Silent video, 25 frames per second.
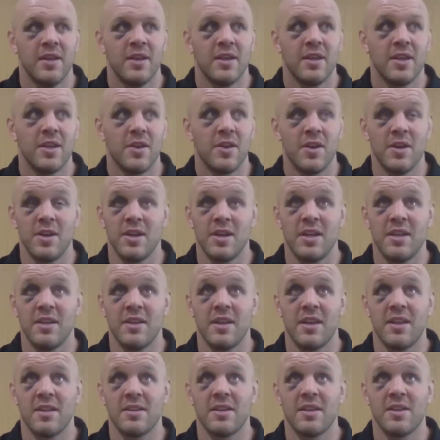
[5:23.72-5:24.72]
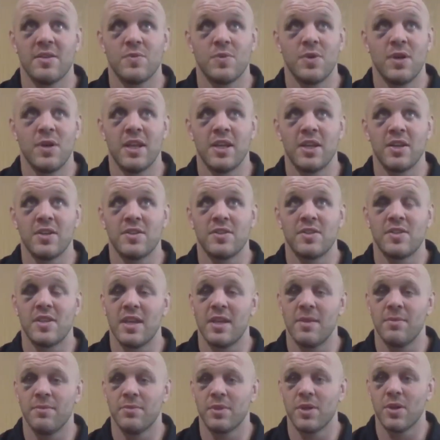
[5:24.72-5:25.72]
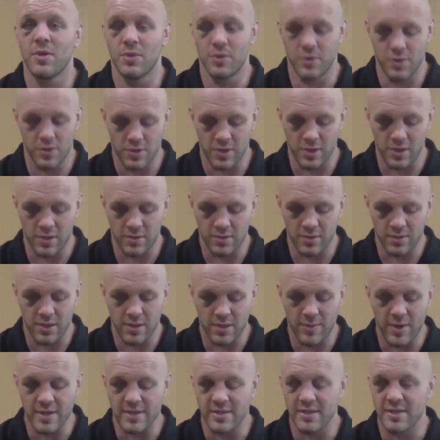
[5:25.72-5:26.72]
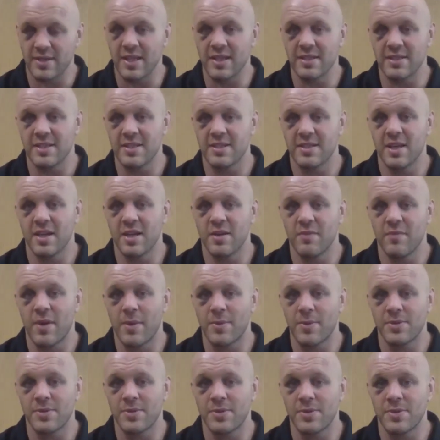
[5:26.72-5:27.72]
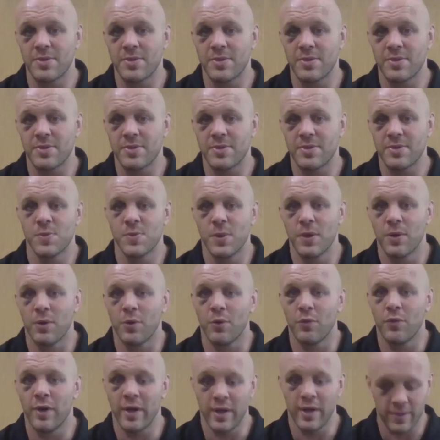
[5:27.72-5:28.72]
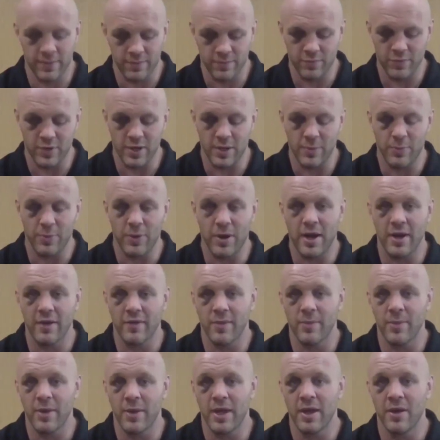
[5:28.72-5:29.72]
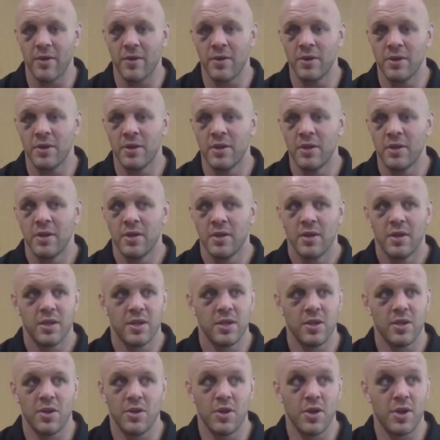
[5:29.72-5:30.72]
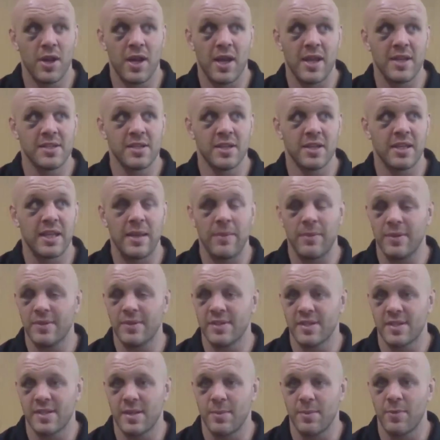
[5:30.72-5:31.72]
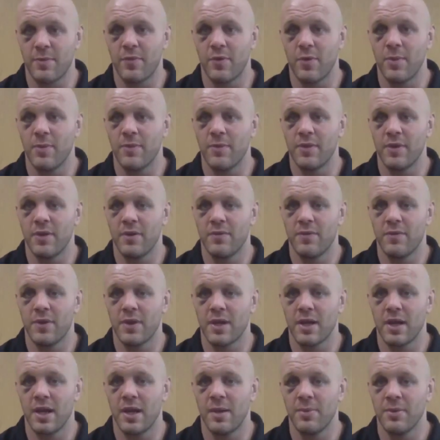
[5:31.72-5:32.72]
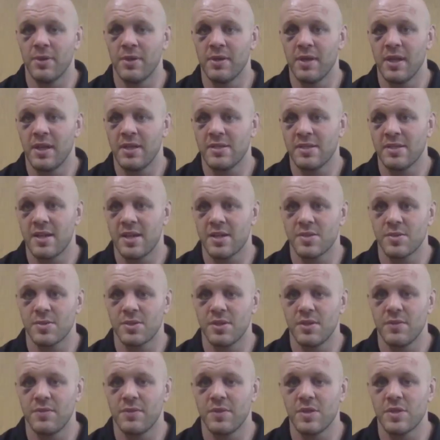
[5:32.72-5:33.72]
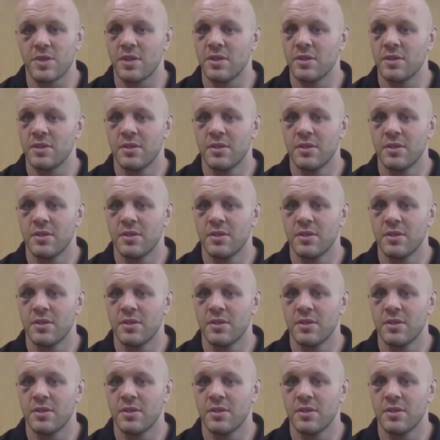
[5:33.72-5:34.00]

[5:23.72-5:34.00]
It's really good to see him go and do the amazing things he's done and represent the Lions. We're all really, really proud of him here. And, no doubt he's going to keep consistently performing for the club and internationals in the future.